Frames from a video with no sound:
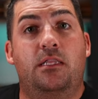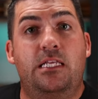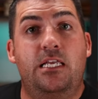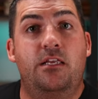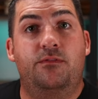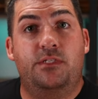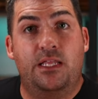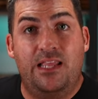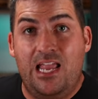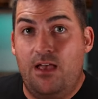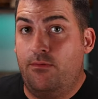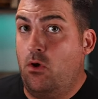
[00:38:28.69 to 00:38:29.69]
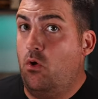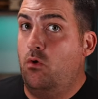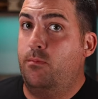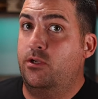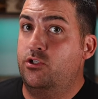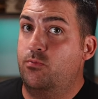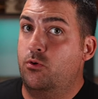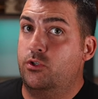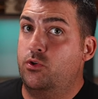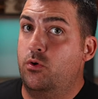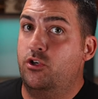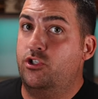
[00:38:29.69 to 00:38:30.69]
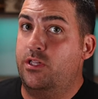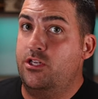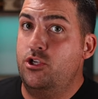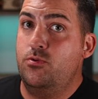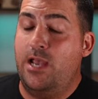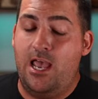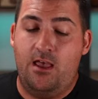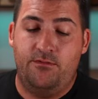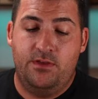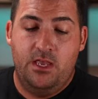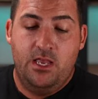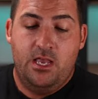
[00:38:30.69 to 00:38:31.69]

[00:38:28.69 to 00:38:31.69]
leaves and they have a whole bunch more storage than you have,